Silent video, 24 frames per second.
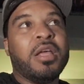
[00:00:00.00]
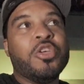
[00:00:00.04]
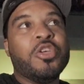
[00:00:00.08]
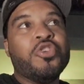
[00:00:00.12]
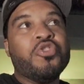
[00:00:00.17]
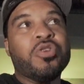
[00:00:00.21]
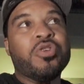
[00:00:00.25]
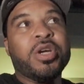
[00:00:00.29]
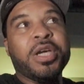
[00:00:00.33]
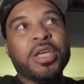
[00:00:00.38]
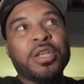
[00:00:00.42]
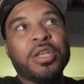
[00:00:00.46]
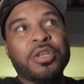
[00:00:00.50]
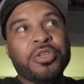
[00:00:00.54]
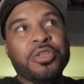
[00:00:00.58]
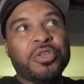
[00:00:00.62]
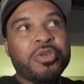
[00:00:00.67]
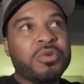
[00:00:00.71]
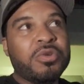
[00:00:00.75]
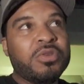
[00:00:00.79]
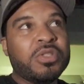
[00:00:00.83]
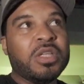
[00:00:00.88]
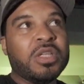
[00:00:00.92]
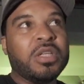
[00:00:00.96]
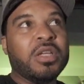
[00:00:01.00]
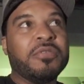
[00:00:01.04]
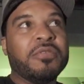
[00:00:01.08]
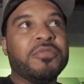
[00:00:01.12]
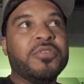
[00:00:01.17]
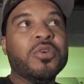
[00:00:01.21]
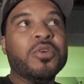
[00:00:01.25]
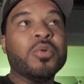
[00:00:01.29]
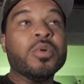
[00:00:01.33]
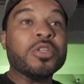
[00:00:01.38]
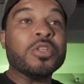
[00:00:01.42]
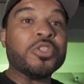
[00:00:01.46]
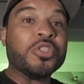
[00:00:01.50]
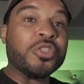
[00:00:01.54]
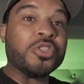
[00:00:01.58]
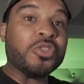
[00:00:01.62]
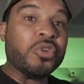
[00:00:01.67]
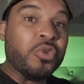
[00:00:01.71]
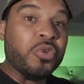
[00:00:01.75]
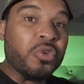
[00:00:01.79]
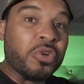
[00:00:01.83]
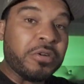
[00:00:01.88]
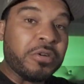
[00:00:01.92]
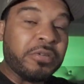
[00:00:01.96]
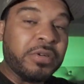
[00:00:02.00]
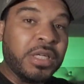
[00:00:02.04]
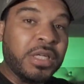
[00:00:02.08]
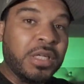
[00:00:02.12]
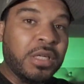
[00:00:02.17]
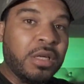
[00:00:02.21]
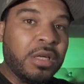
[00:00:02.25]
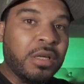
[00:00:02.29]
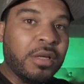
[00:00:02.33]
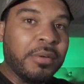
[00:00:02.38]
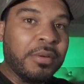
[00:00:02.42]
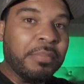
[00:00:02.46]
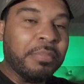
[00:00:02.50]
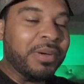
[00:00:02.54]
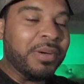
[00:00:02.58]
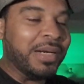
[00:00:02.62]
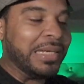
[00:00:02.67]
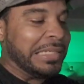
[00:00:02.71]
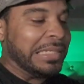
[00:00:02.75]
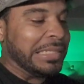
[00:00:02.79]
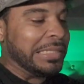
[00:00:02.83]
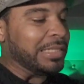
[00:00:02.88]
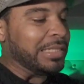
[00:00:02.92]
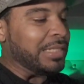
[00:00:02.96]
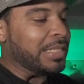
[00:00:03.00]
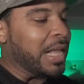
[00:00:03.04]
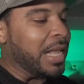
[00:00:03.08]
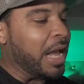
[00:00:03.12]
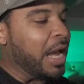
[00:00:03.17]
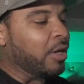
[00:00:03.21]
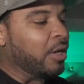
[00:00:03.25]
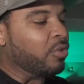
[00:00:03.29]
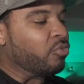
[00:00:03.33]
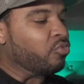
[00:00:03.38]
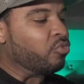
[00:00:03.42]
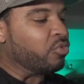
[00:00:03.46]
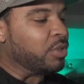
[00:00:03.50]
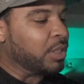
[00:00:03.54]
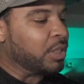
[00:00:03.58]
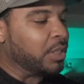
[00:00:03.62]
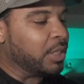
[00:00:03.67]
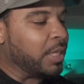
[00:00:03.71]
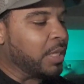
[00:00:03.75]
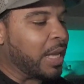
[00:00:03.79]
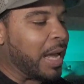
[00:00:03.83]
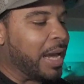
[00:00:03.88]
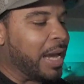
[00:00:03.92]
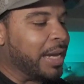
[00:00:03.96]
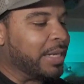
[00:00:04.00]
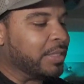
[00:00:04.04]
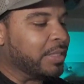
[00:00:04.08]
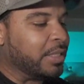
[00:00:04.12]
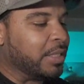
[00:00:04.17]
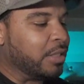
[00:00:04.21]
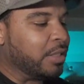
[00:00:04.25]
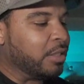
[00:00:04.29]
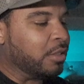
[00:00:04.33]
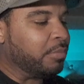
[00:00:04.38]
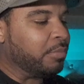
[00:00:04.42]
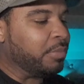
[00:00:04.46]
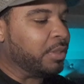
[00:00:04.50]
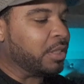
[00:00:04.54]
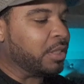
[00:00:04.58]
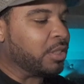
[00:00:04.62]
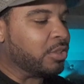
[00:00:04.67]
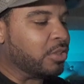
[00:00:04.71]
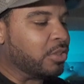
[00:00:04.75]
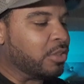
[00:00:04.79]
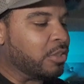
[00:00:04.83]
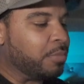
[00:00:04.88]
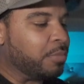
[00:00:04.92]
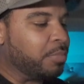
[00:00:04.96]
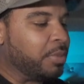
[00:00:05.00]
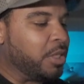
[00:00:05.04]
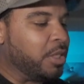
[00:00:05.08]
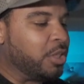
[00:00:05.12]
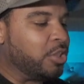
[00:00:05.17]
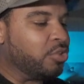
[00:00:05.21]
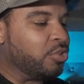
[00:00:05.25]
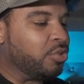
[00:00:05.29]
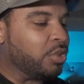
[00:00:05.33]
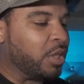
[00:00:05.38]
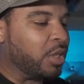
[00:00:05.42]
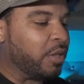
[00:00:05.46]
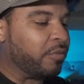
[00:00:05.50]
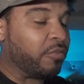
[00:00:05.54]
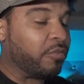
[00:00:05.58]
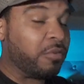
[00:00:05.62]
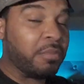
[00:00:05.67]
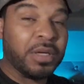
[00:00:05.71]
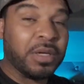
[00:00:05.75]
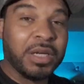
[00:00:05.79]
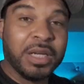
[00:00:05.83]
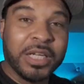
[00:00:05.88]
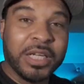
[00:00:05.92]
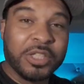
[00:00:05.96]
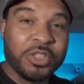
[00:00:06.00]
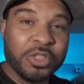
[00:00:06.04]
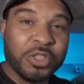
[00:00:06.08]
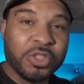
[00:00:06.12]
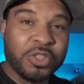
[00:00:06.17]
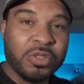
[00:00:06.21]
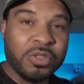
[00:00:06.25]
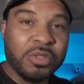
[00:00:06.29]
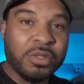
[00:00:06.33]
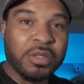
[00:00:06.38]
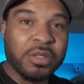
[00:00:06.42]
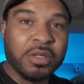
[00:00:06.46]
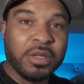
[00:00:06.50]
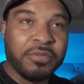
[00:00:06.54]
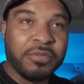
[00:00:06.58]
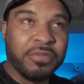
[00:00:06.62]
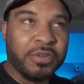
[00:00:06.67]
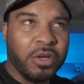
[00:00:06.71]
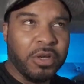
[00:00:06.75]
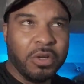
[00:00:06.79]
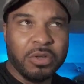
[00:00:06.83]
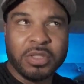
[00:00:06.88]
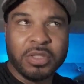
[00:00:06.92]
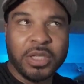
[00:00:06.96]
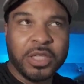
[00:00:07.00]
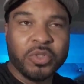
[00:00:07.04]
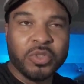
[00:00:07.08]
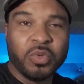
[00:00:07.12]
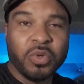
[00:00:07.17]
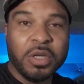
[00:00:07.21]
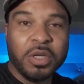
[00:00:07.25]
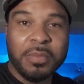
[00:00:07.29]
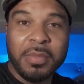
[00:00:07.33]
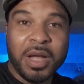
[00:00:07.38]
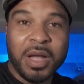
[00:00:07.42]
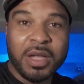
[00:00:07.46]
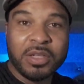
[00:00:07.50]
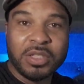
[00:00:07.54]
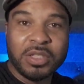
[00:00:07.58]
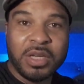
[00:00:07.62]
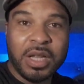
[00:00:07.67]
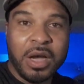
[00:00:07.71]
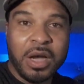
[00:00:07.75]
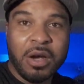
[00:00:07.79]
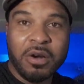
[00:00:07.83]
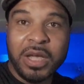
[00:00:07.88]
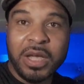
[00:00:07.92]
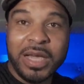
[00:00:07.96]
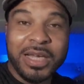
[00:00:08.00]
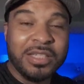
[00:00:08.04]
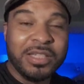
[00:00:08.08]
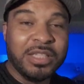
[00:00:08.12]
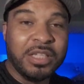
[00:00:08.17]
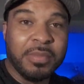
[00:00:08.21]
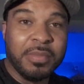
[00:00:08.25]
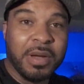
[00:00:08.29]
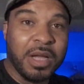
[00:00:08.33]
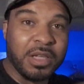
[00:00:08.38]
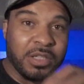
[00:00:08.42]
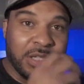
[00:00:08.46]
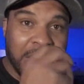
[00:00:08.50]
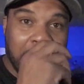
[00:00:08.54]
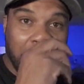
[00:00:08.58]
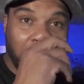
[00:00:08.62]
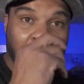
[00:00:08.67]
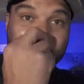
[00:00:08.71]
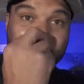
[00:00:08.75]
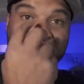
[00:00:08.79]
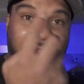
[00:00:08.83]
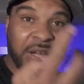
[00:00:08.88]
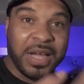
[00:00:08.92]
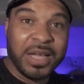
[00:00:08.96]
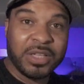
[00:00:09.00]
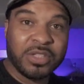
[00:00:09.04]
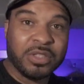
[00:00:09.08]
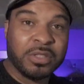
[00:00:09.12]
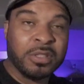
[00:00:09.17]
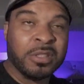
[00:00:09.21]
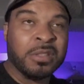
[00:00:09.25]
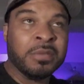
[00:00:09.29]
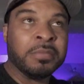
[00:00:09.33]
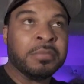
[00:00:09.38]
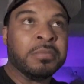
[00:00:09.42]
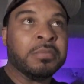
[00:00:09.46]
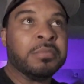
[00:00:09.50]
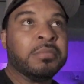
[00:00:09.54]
You can use it if you are scootering, but it's not really ideal because the speeds you get from an electric scooter, if it goes like 20 miles an hour, 18 miles an hour or faster,